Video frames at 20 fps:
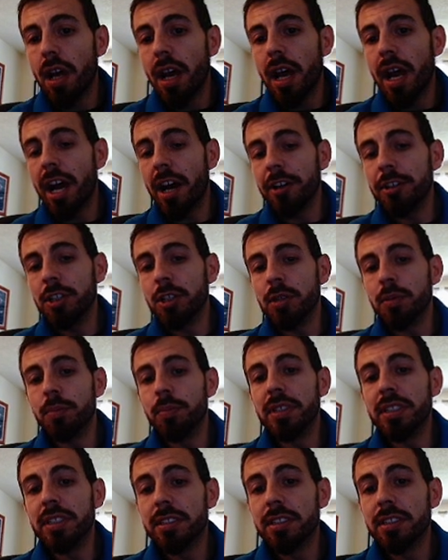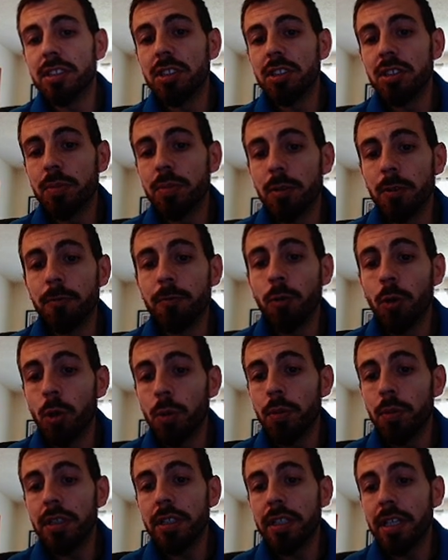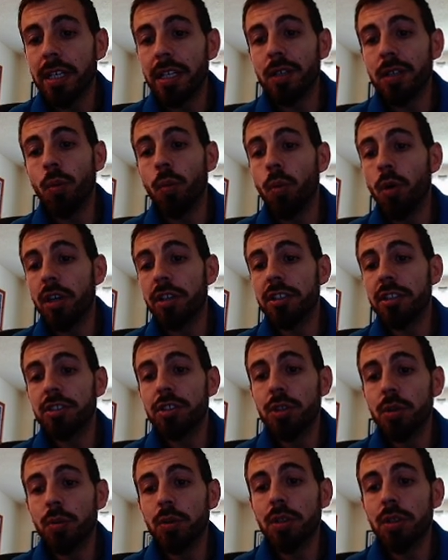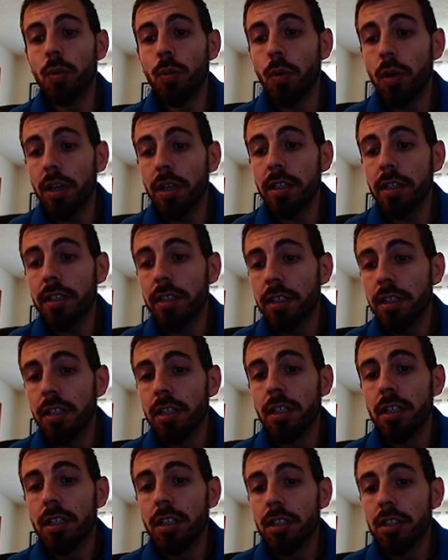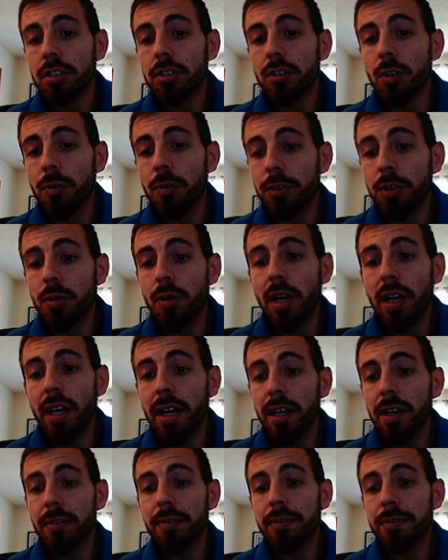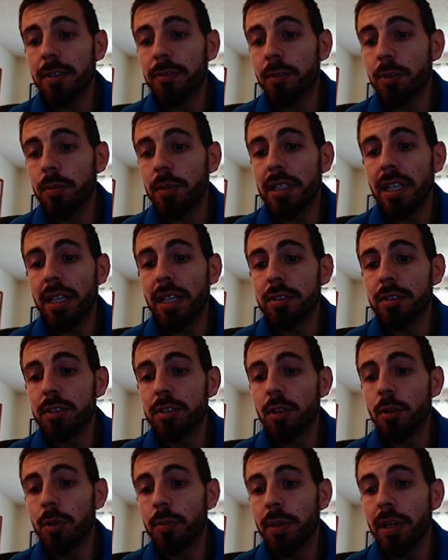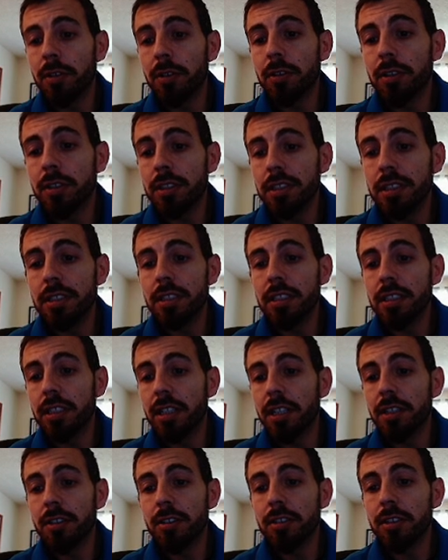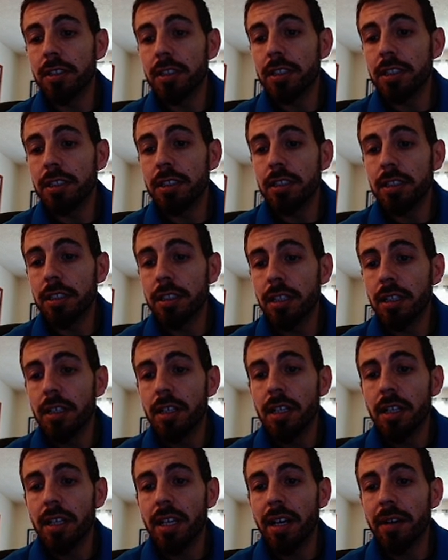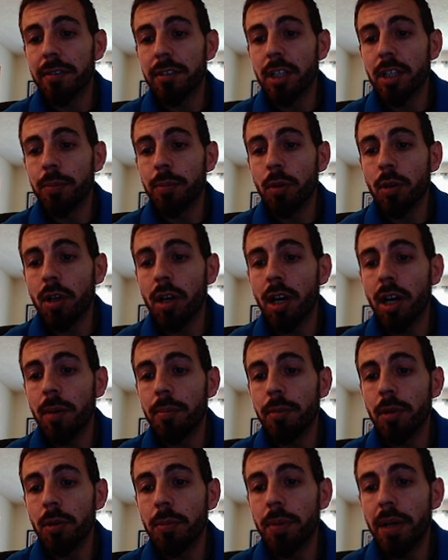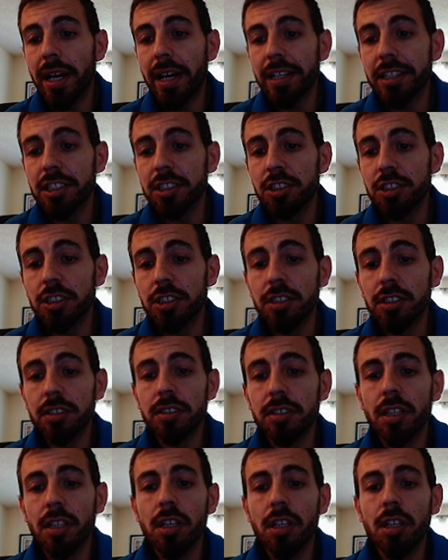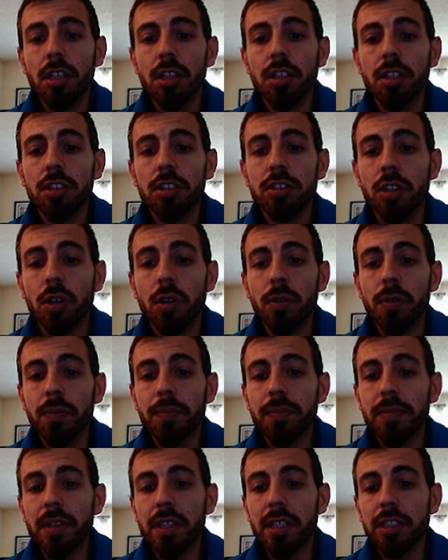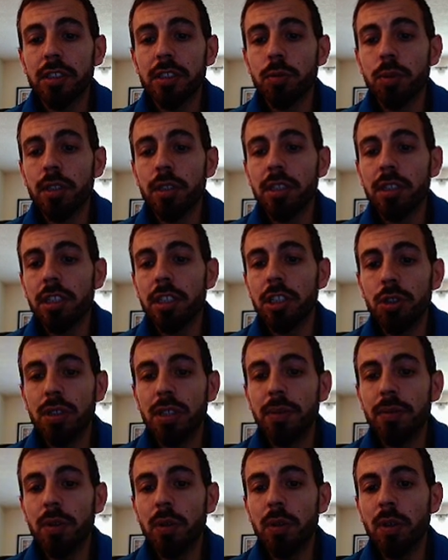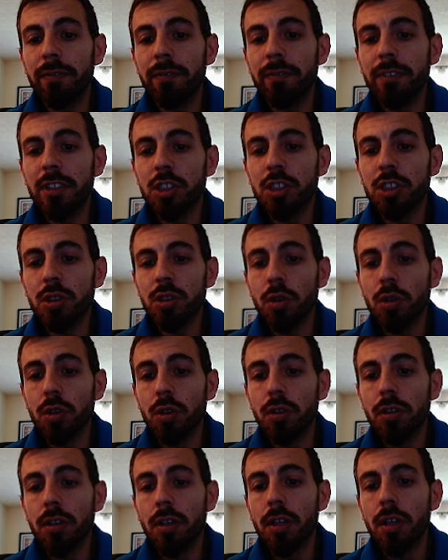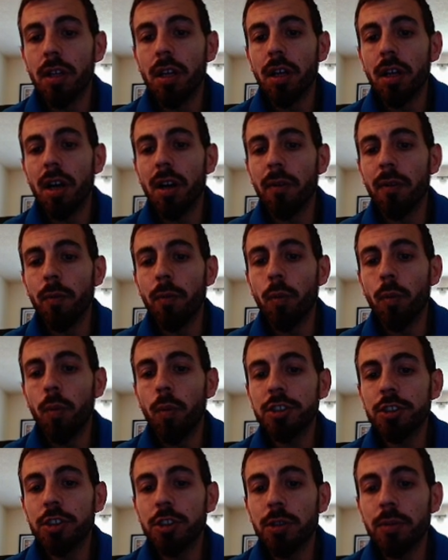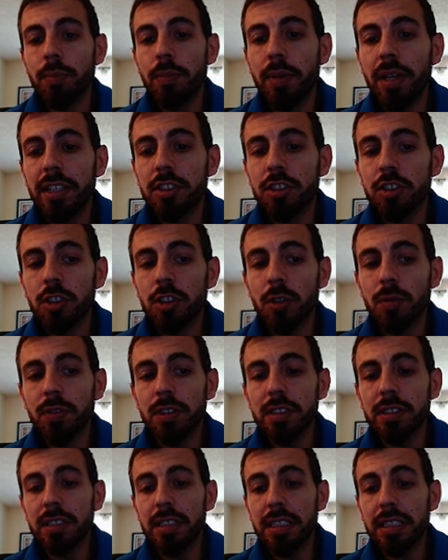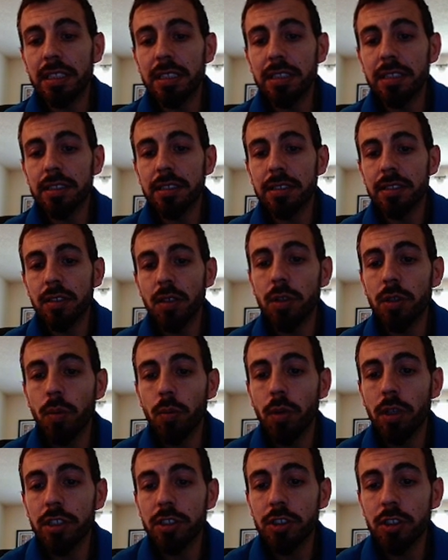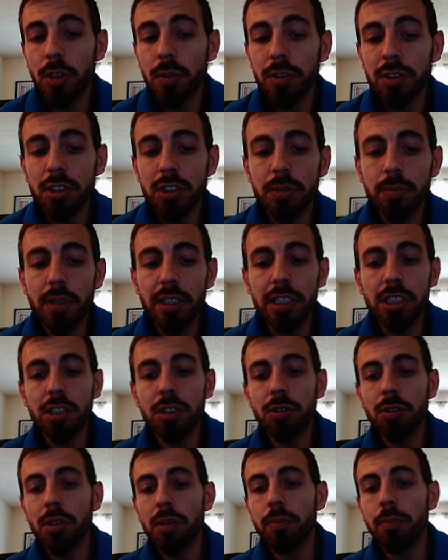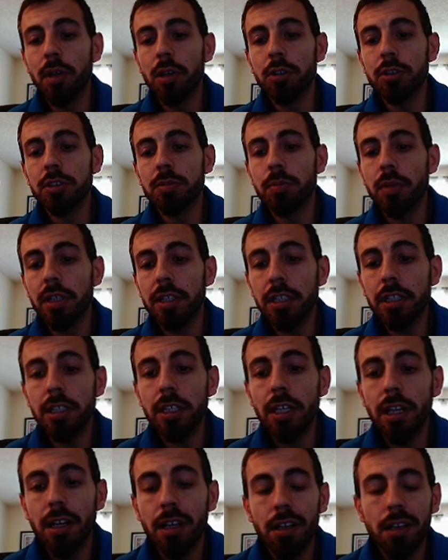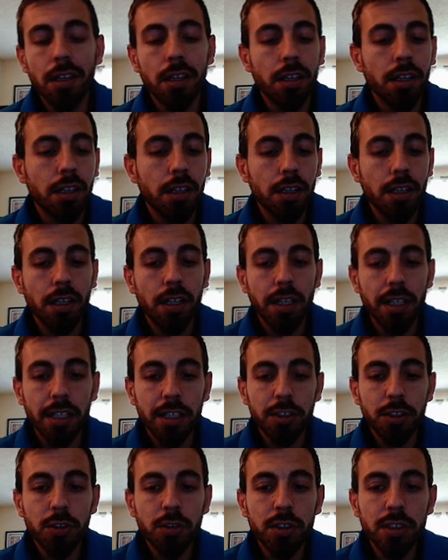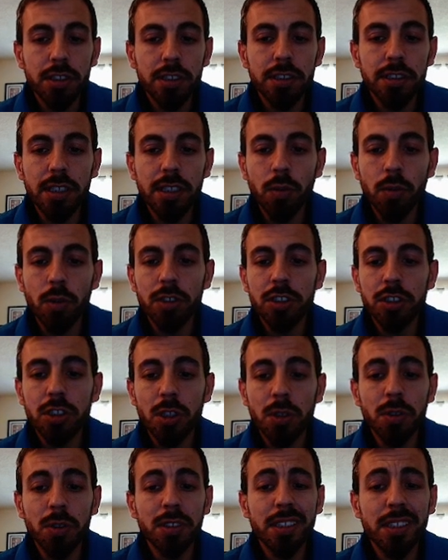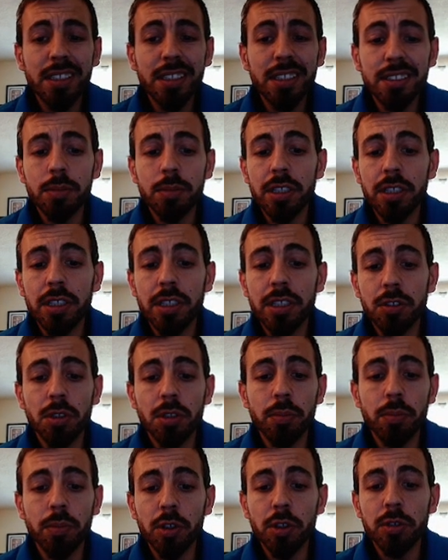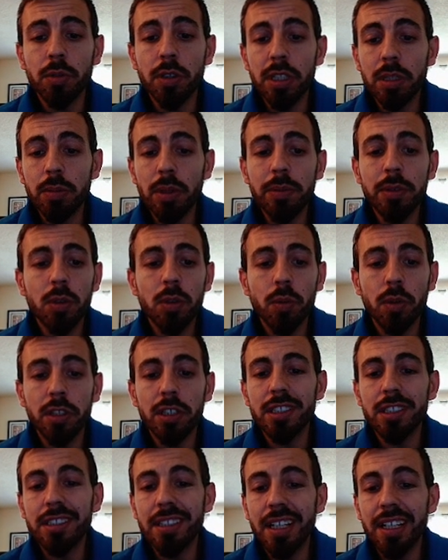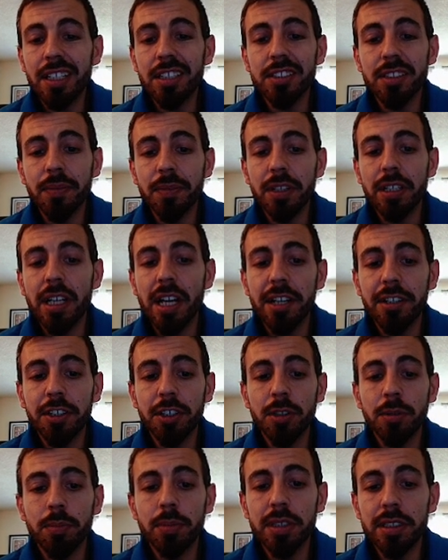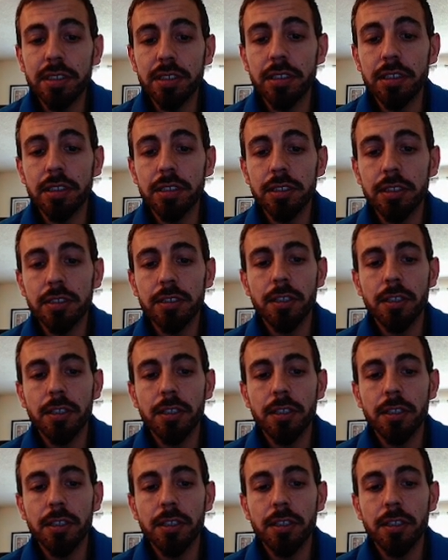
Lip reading: how your business is performing and what is doing what. So if you have, for me, I have solar panel cleaning, gutter cleaning, have a couple combo packages. So it's really going to give you a visual of what your best service is, what service is making you the most money. And you can see what service isn't making you the most money. Maybe you want to take something out of your business.